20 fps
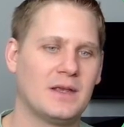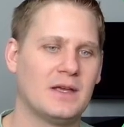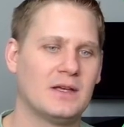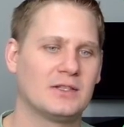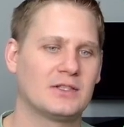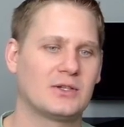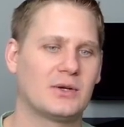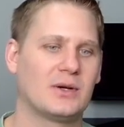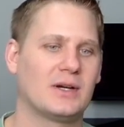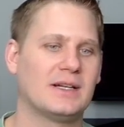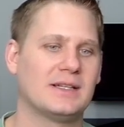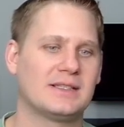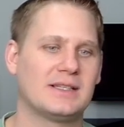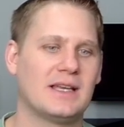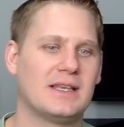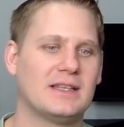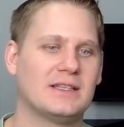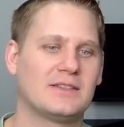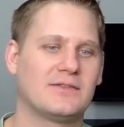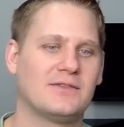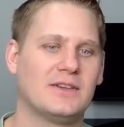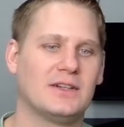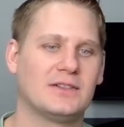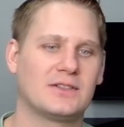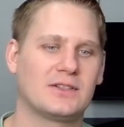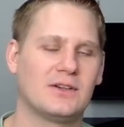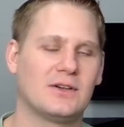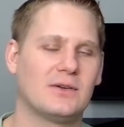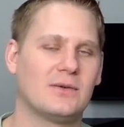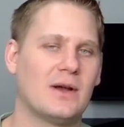So we're going to say this
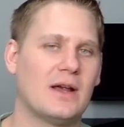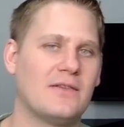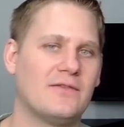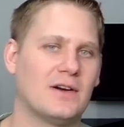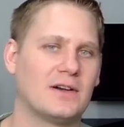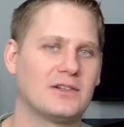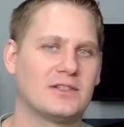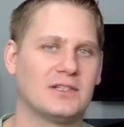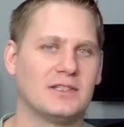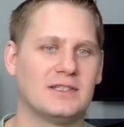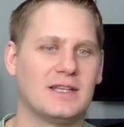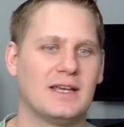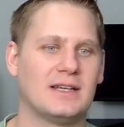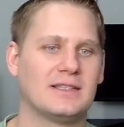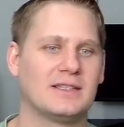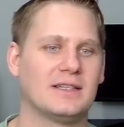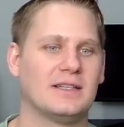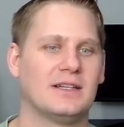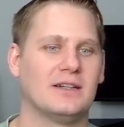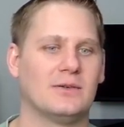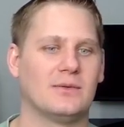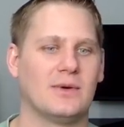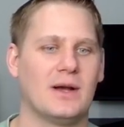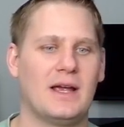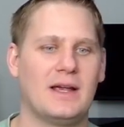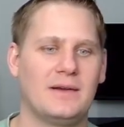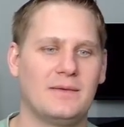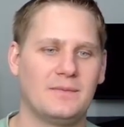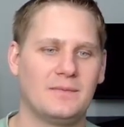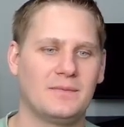filter array function takes in an
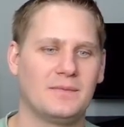array